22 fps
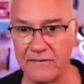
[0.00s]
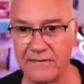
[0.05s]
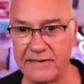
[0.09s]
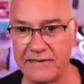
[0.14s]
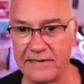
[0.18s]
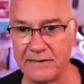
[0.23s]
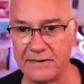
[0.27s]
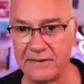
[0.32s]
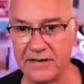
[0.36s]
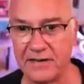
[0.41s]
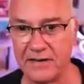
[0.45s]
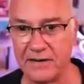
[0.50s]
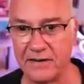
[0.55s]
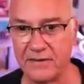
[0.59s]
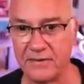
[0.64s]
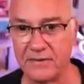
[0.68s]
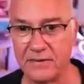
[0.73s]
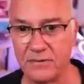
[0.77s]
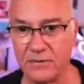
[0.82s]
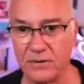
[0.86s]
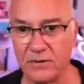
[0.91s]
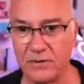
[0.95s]
Here we go.
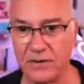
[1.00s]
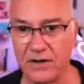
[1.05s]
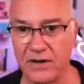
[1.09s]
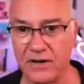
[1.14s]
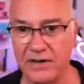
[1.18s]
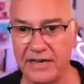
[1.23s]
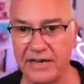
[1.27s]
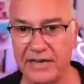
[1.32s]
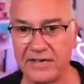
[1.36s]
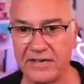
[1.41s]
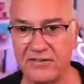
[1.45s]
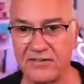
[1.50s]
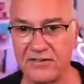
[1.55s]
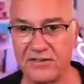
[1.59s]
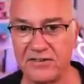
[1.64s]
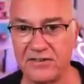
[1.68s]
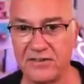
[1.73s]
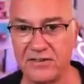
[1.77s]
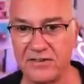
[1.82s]
What do we got next?